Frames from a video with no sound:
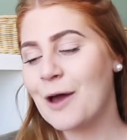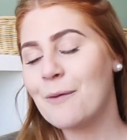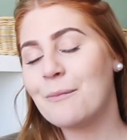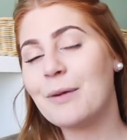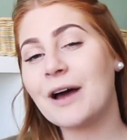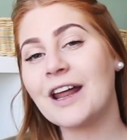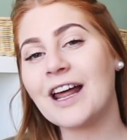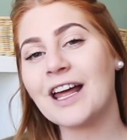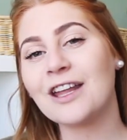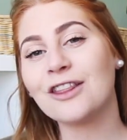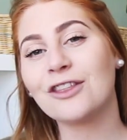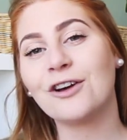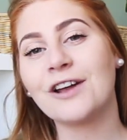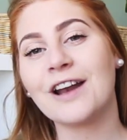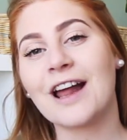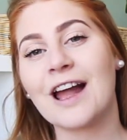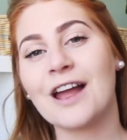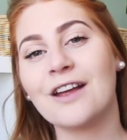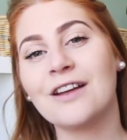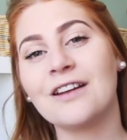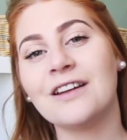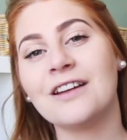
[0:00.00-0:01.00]
But I thought
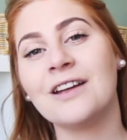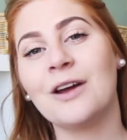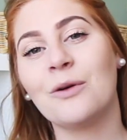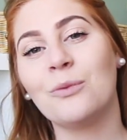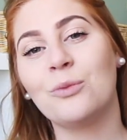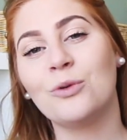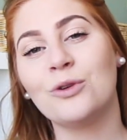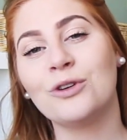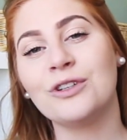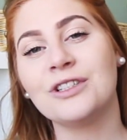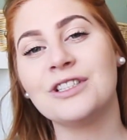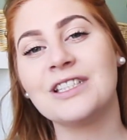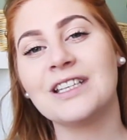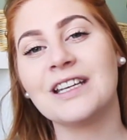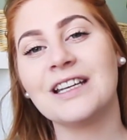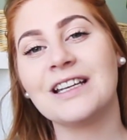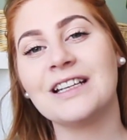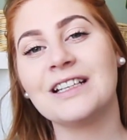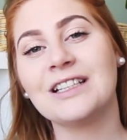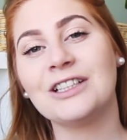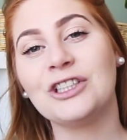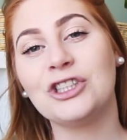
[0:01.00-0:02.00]
I would
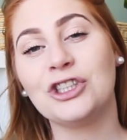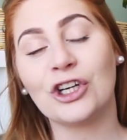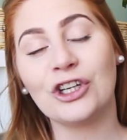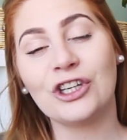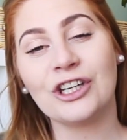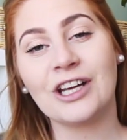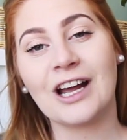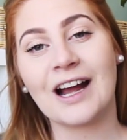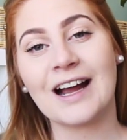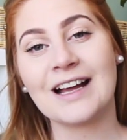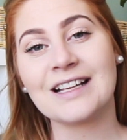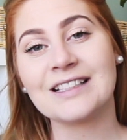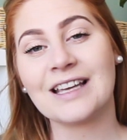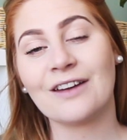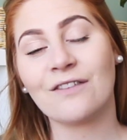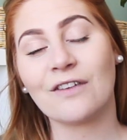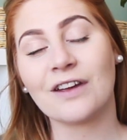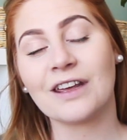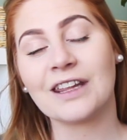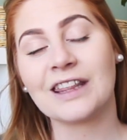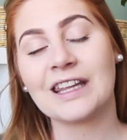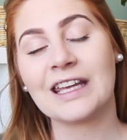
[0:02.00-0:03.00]
show you guys
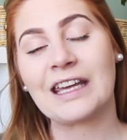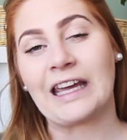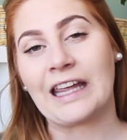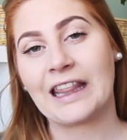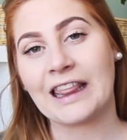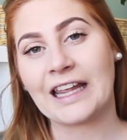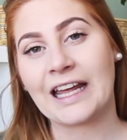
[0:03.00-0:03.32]
everything